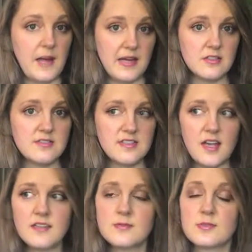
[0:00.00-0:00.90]
patterned
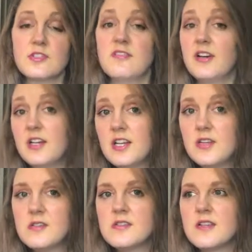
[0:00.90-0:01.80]
socks, which are very
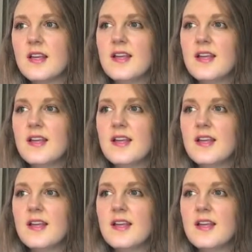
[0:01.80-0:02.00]
cute,